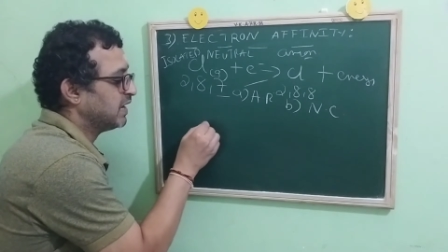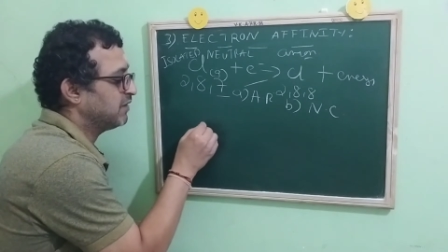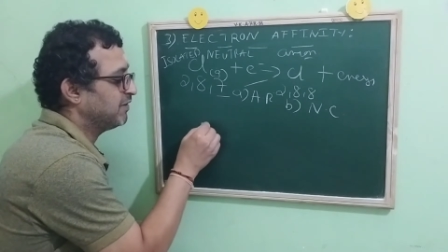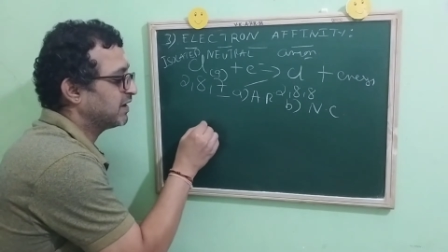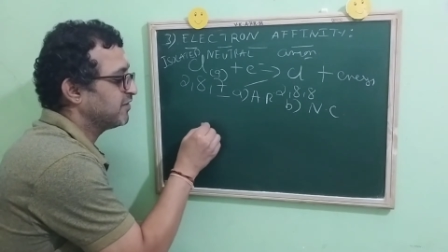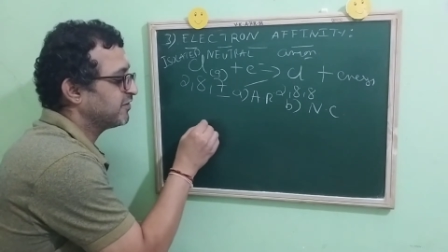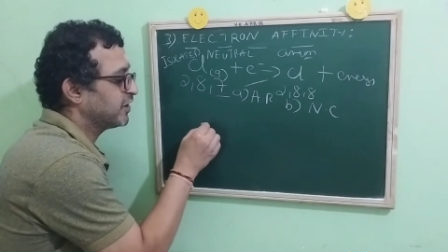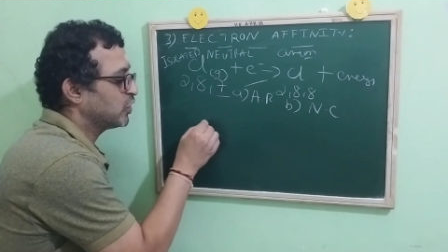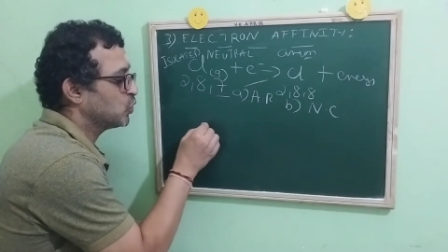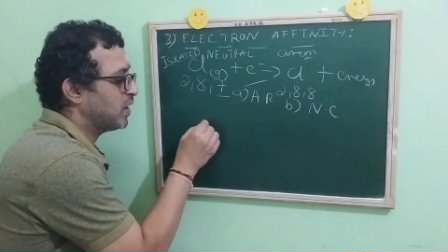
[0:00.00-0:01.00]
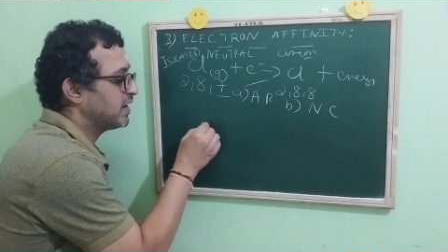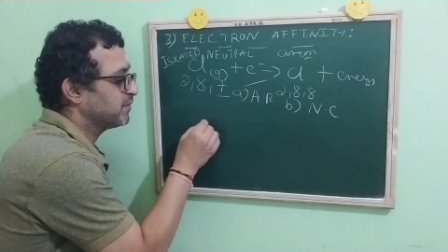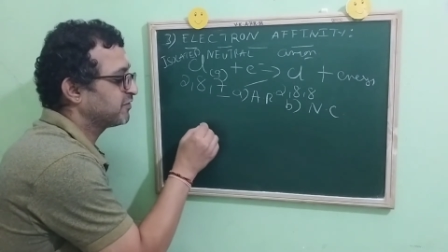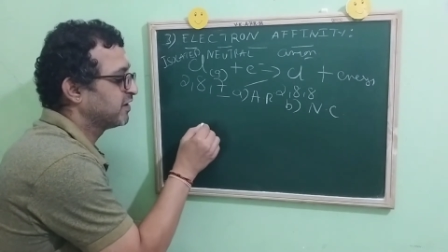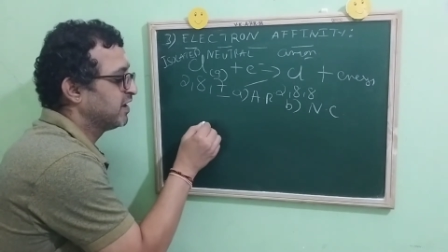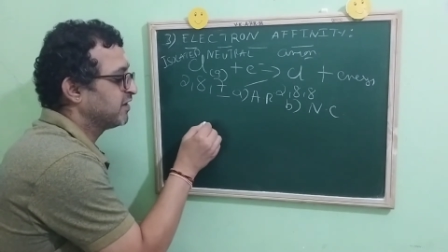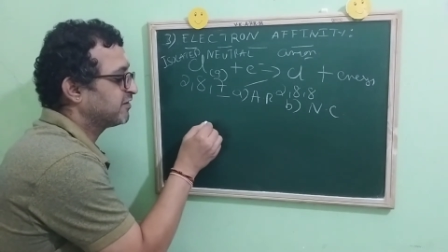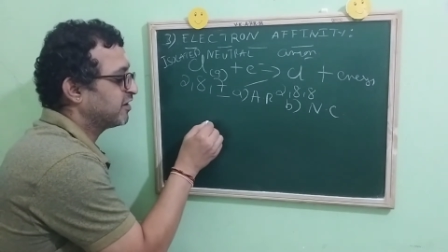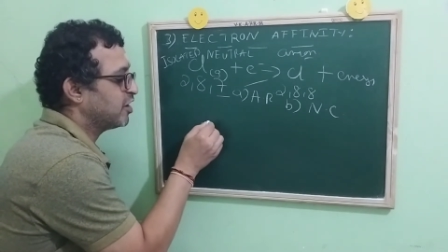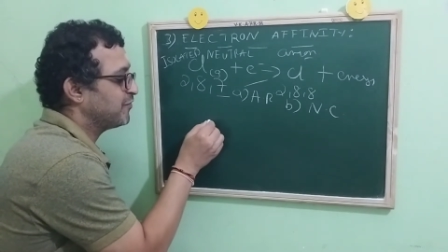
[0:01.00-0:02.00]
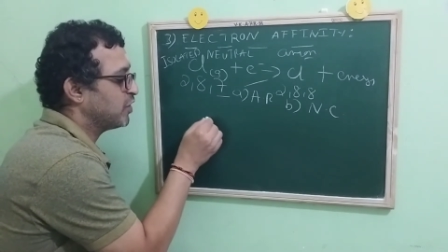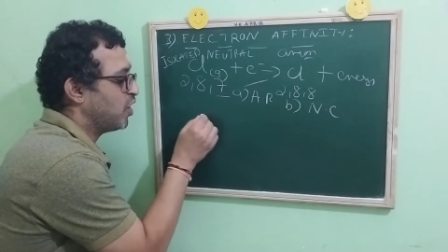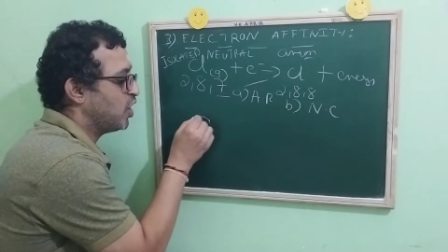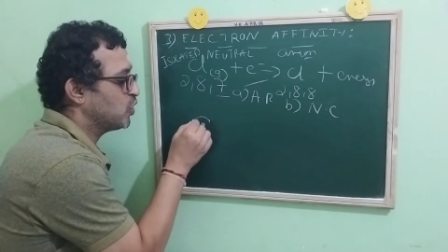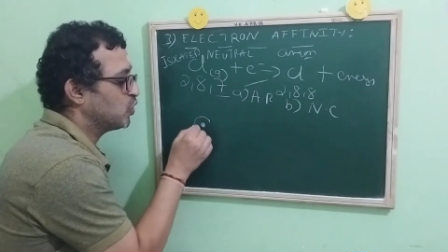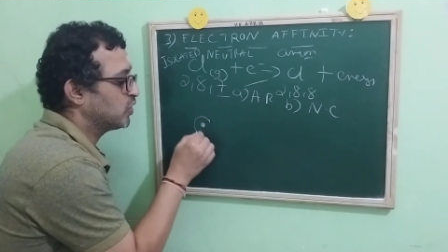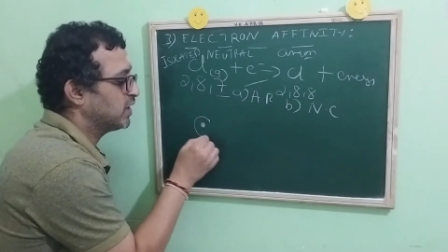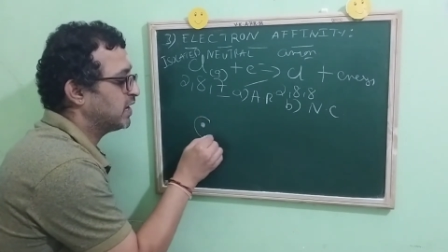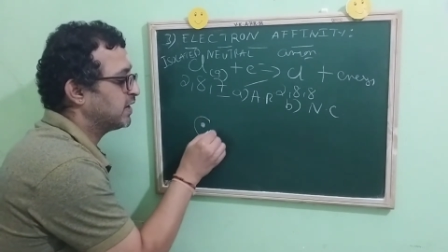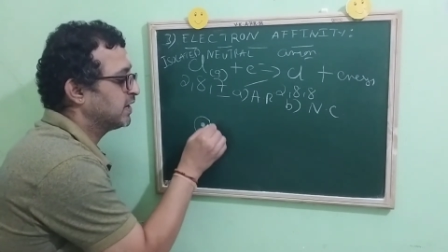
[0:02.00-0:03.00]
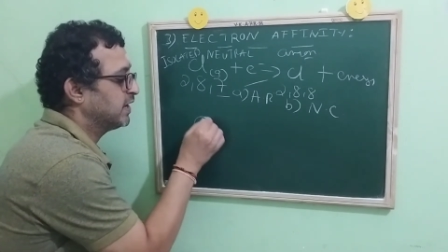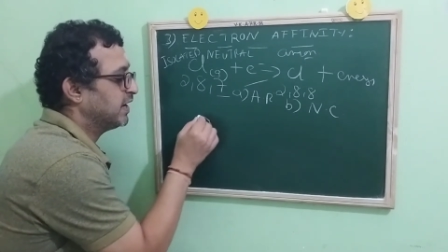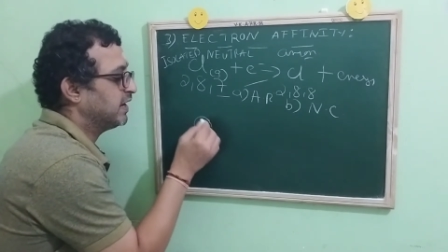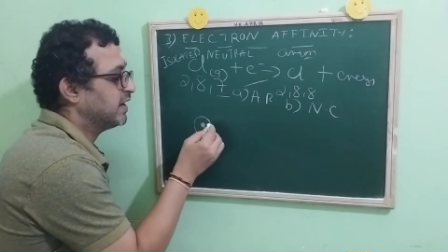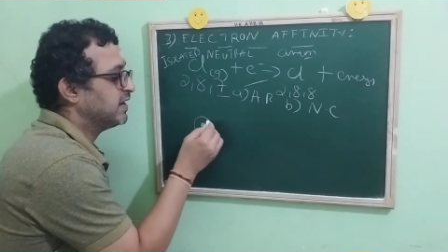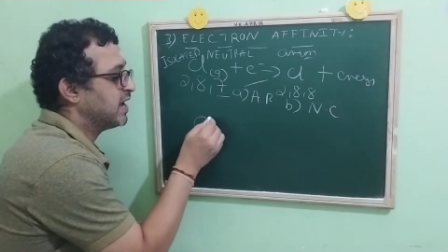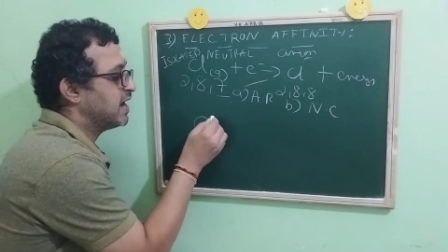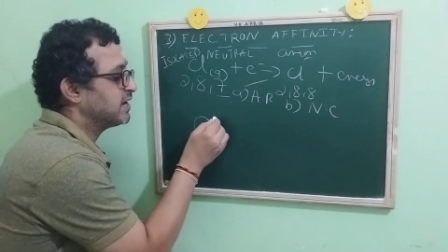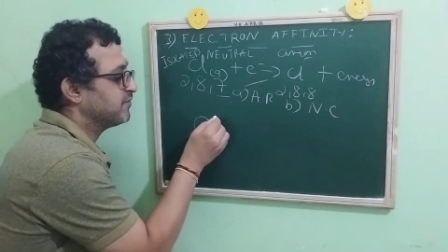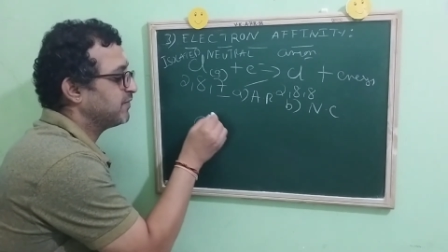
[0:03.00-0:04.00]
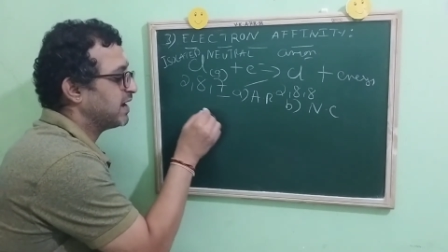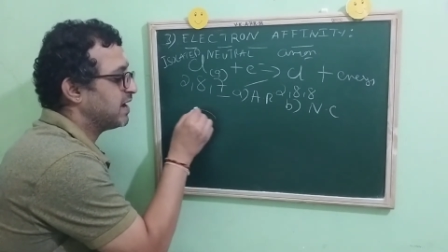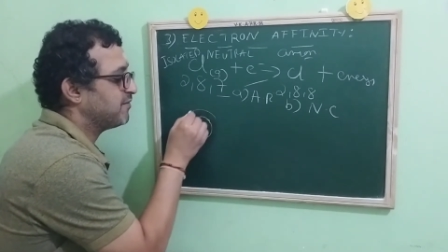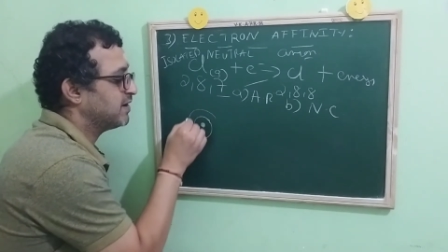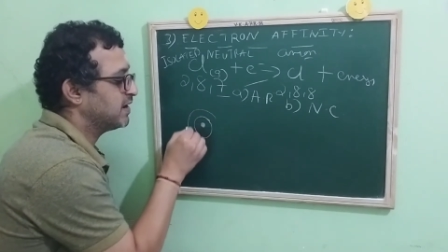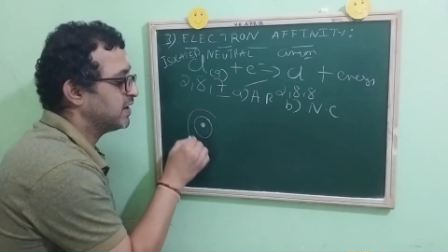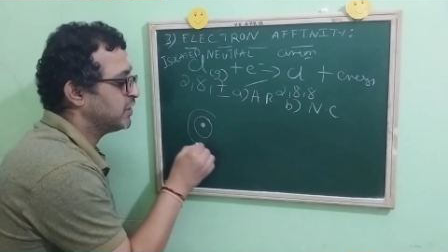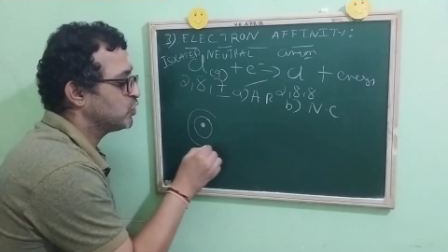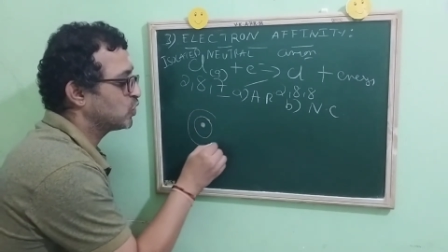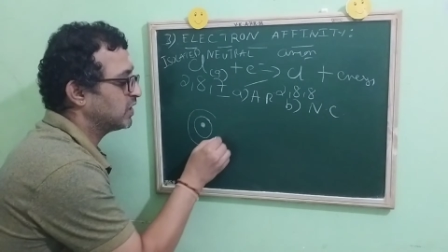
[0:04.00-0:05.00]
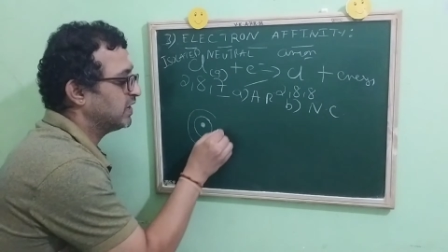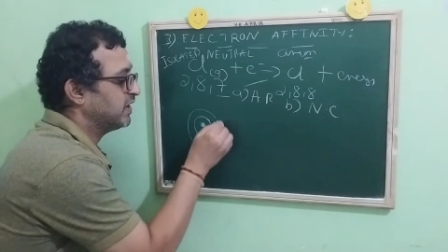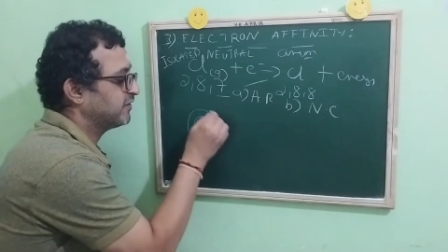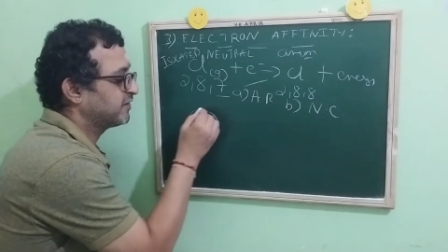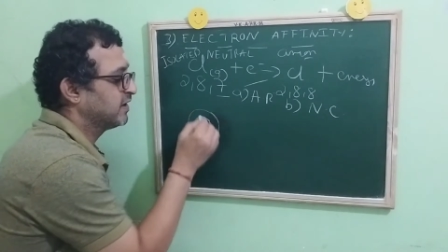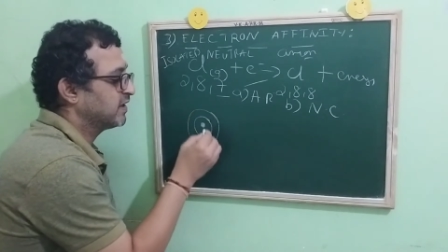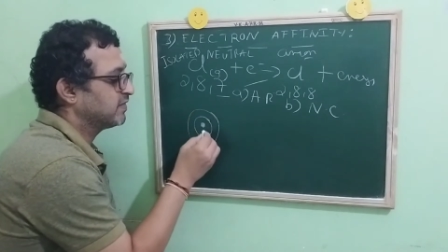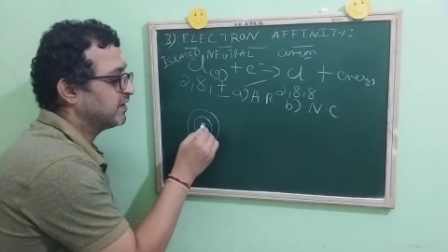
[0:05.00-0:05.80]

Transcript: I will consider 2 atoms. Children, we all know that in any atom, we have a nucleus.